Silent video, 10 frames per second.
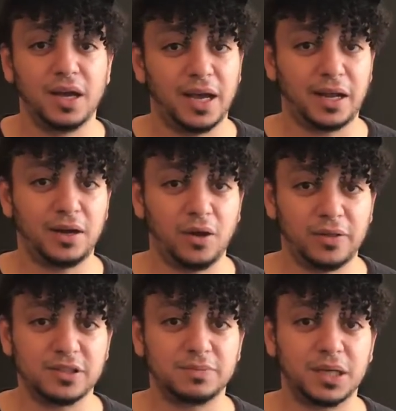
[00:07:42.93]
And I know
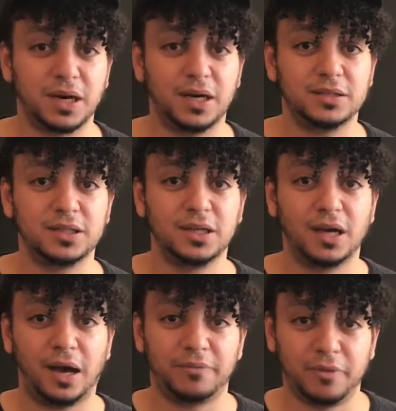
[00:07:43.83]
this because
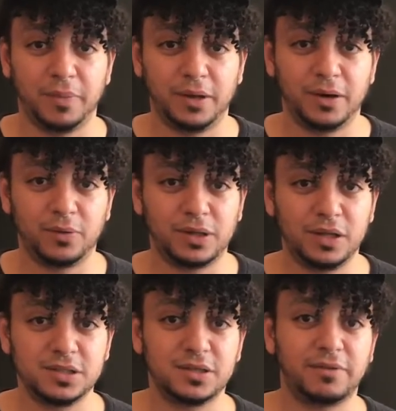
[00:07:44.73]
I'm familiar with
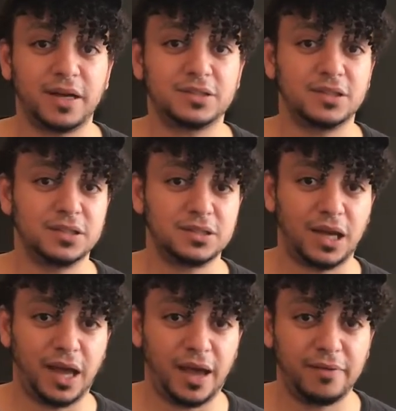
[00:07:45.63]
these devices.
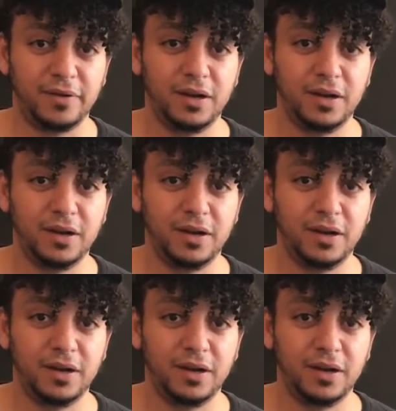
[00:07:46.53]
I have